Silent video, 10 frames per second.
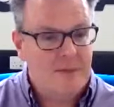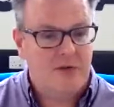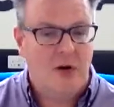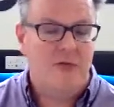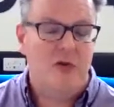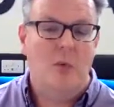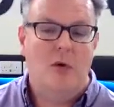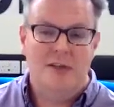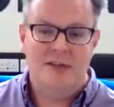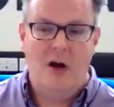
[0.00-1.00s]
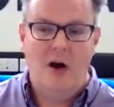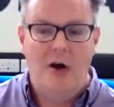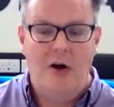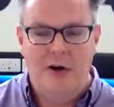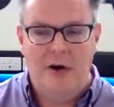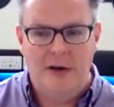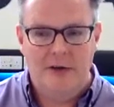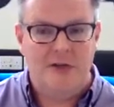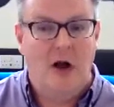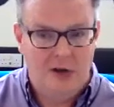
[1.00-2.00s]
So if you want to start
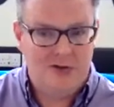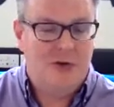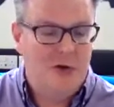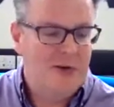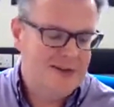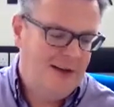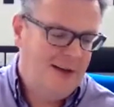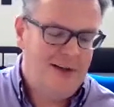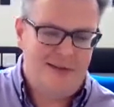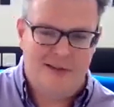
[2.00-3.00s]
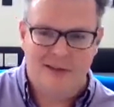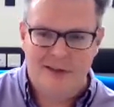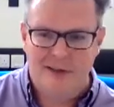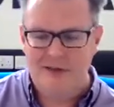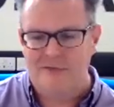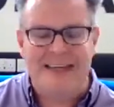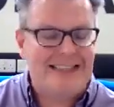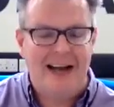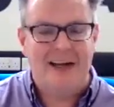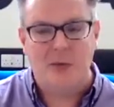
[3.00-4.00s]
a store as a
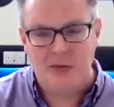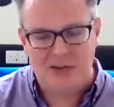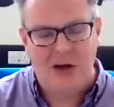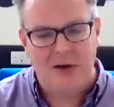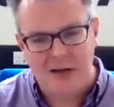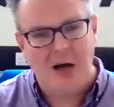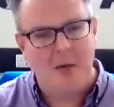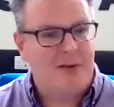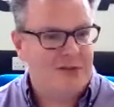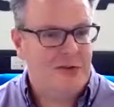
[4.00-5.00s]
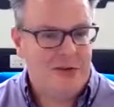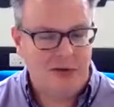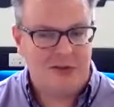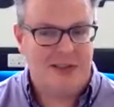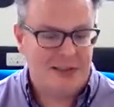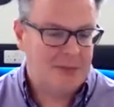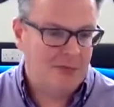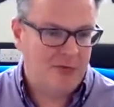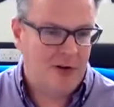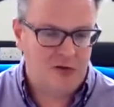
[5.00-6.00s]
retailer, you want to start an e-commerce store, you've got 6 months
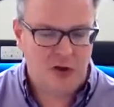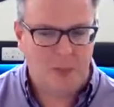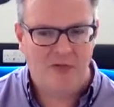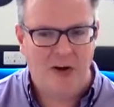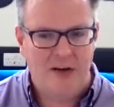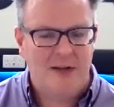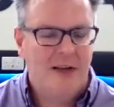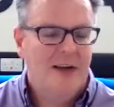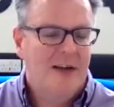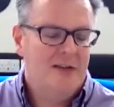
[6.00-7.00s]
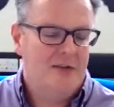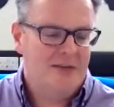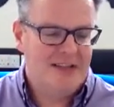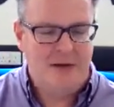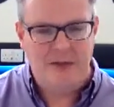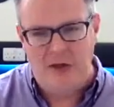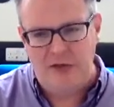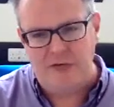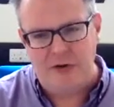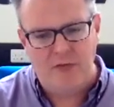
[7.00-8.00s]
free on Shopify. So obviously they're
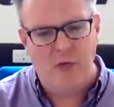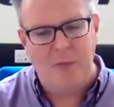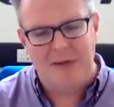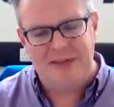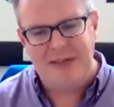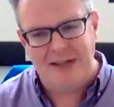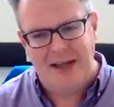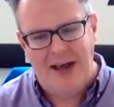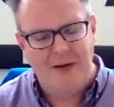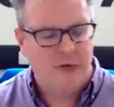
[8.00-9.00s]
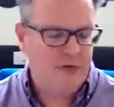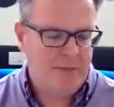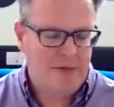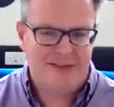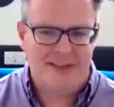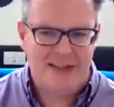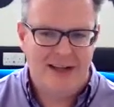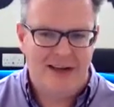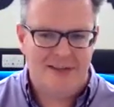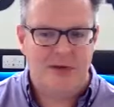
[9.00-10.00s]
3-4 months into that, or 3 months into
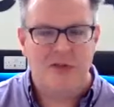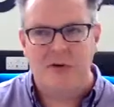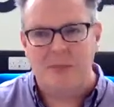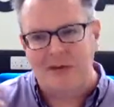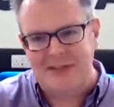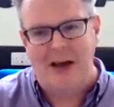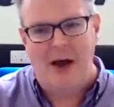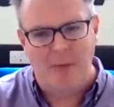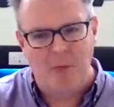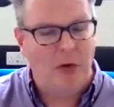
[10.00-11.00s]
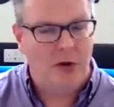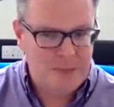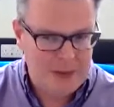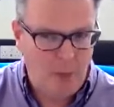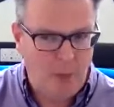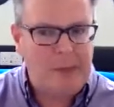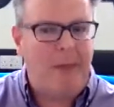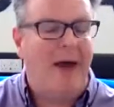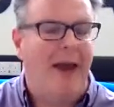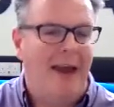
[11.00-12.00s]
that. So in 3 months' time, all those people will be
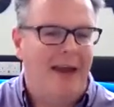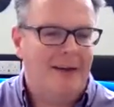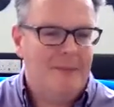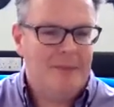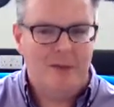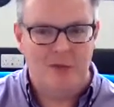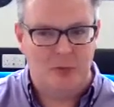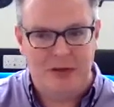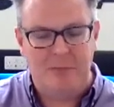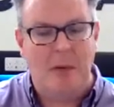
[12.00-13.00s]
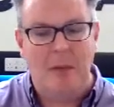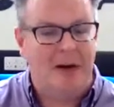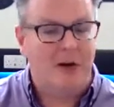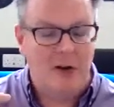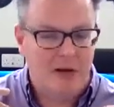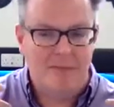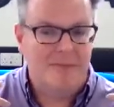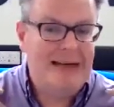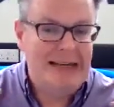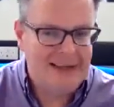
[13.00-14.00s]
paying, which will be probably another
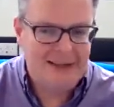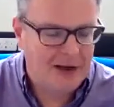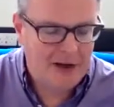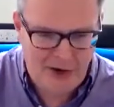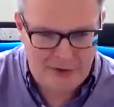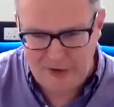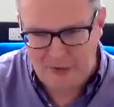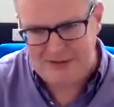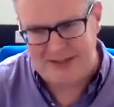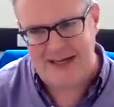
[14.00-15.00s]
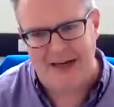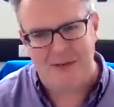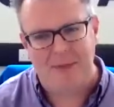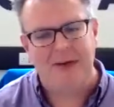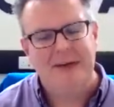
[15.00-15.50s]
million. I don't know the numbers exactly, but